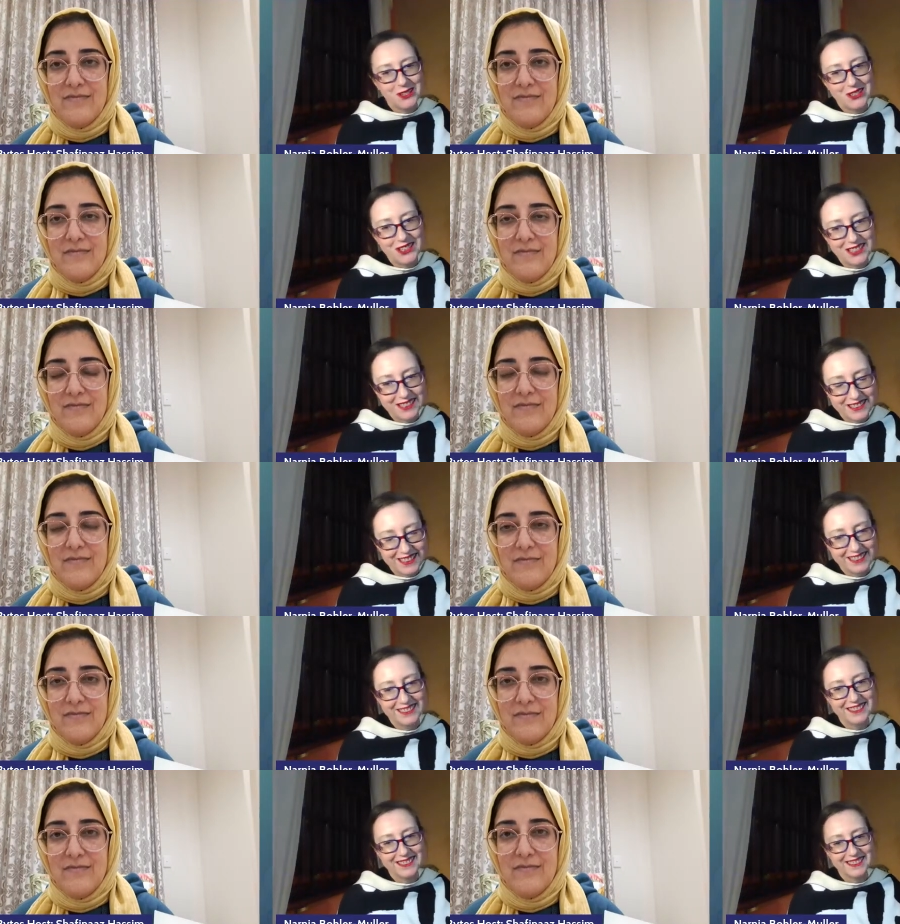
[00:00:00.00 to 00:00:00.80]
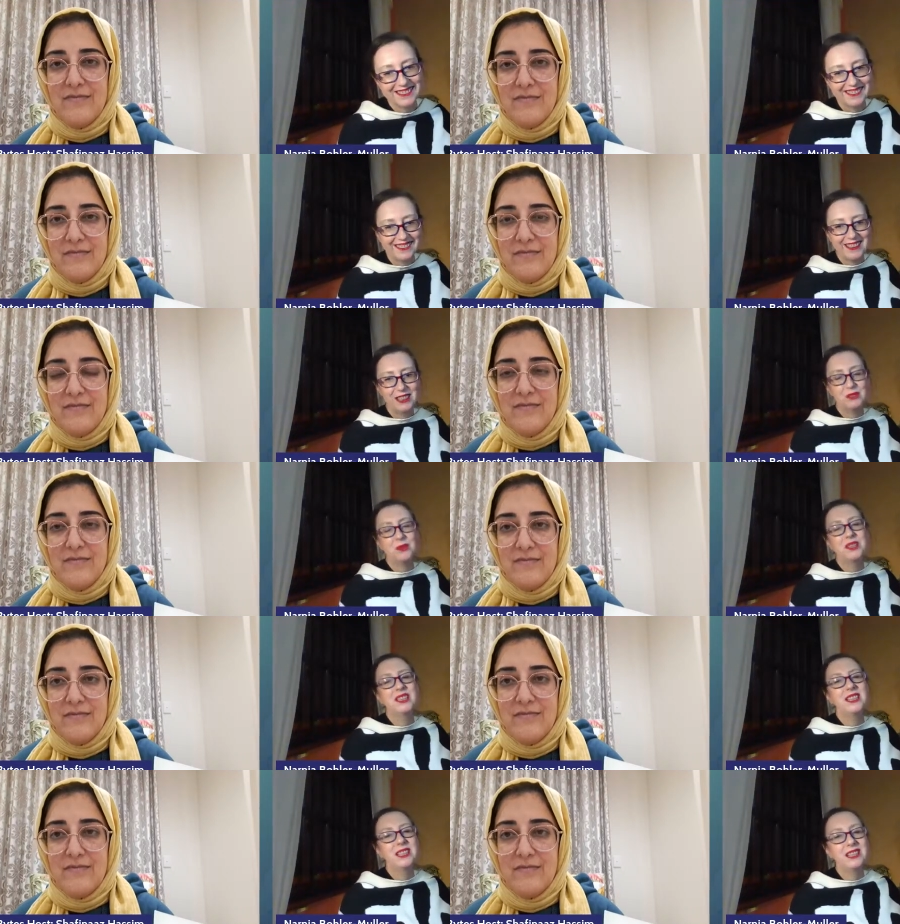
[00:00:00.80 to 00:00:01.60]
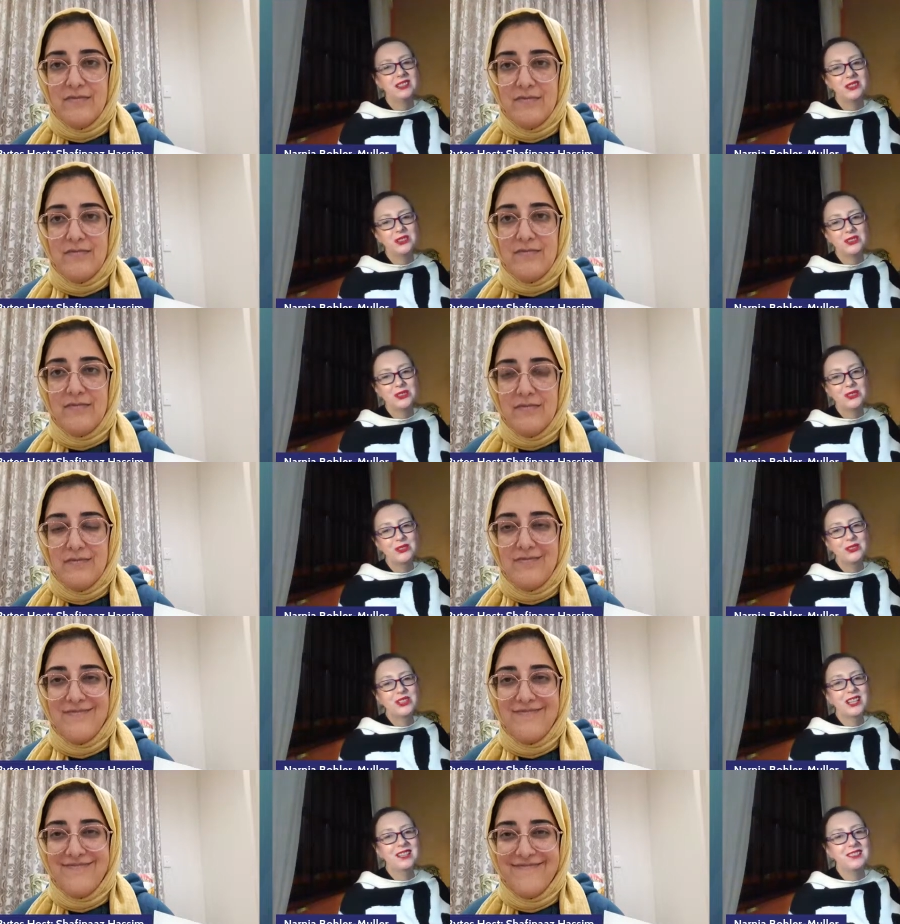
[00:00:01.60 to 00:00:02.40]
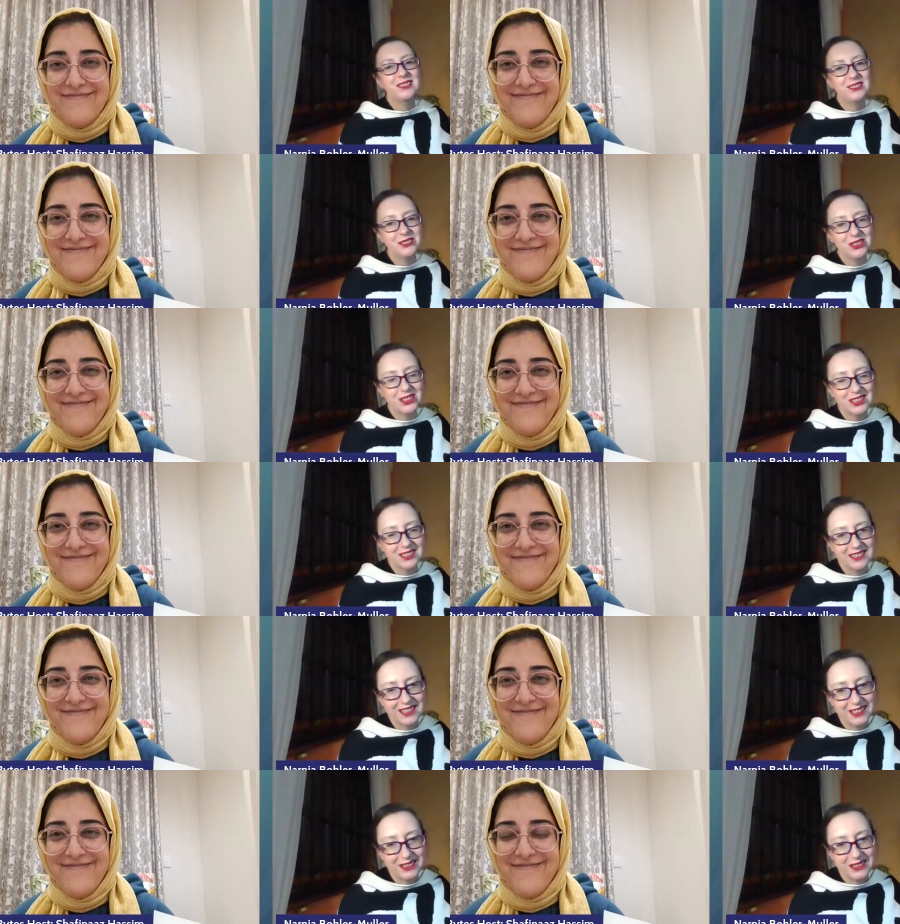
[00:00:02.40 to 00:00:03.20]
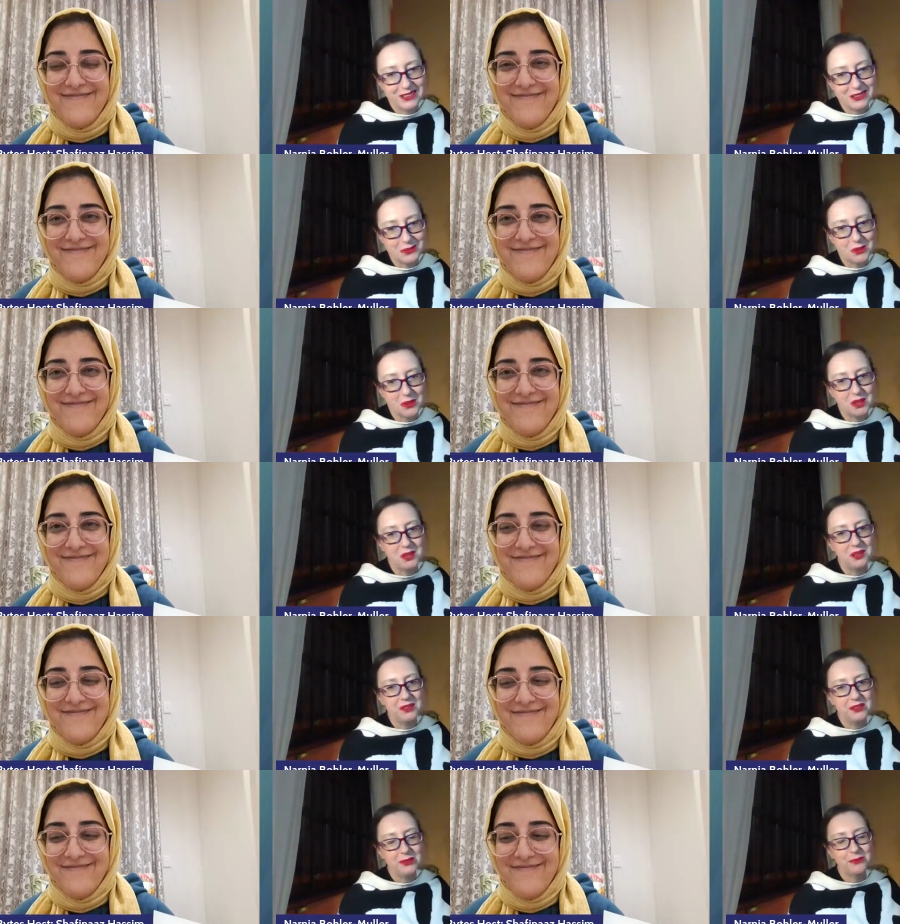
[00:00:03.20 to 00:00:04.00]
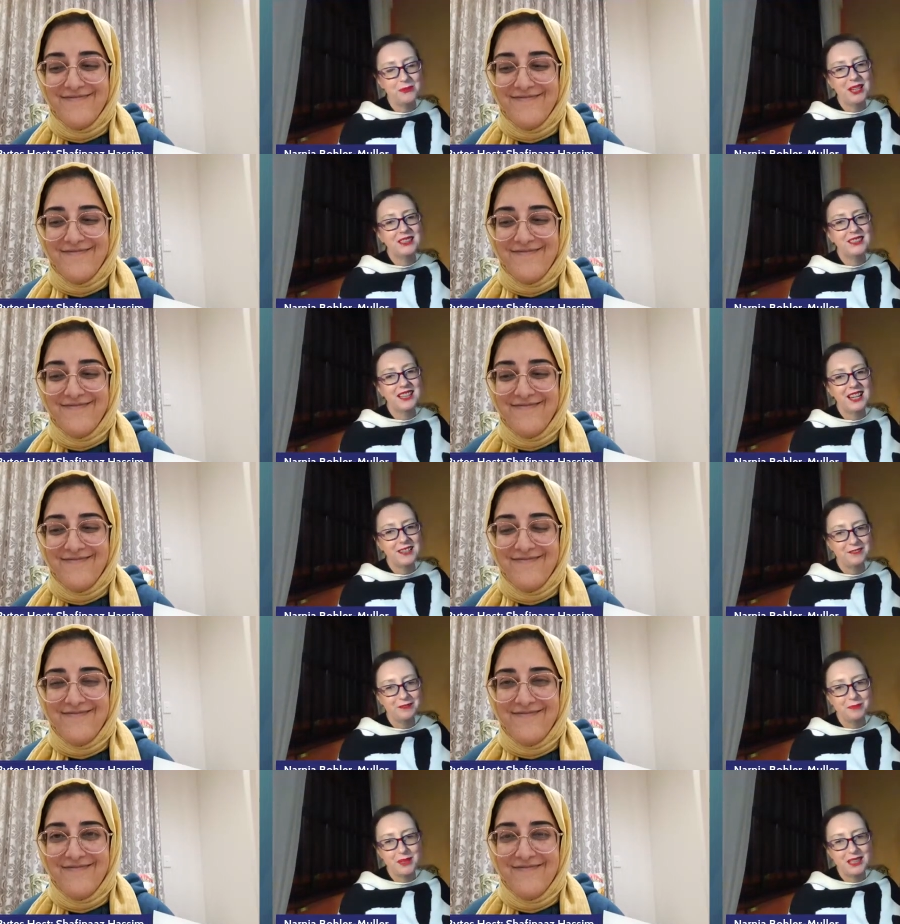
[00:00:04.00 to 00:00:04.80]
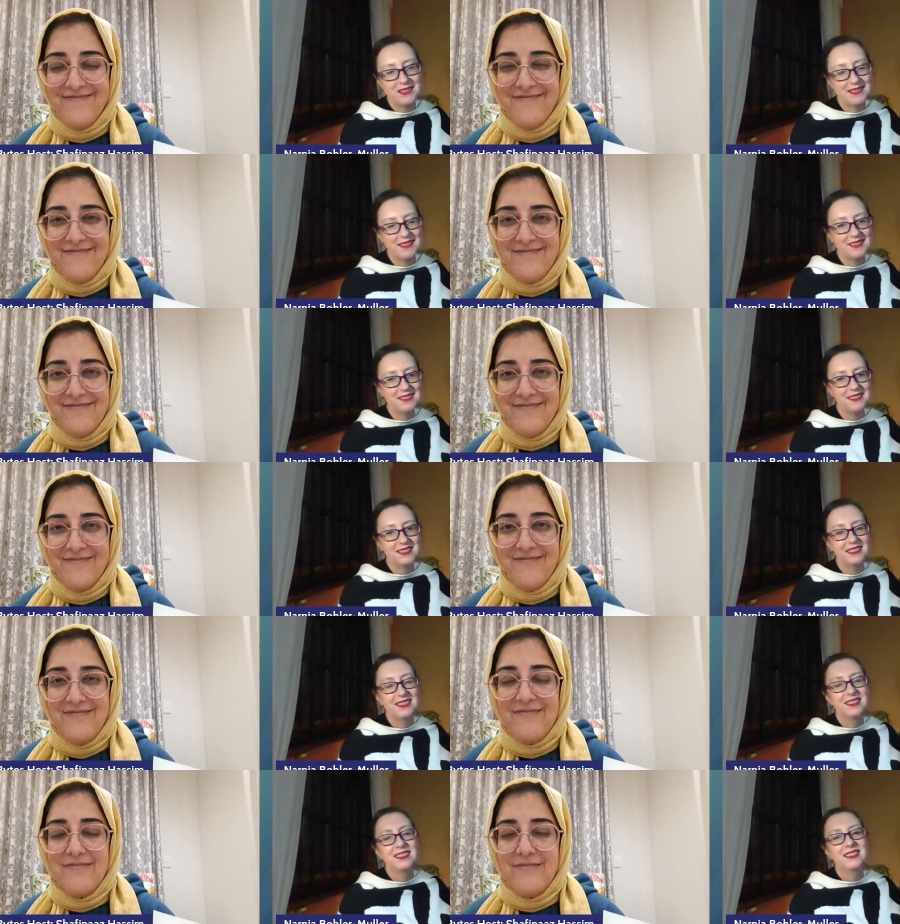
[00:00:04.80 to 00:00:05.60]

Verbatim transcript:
Speaker 1: to dissent and we need to challenge the status quo to make life better.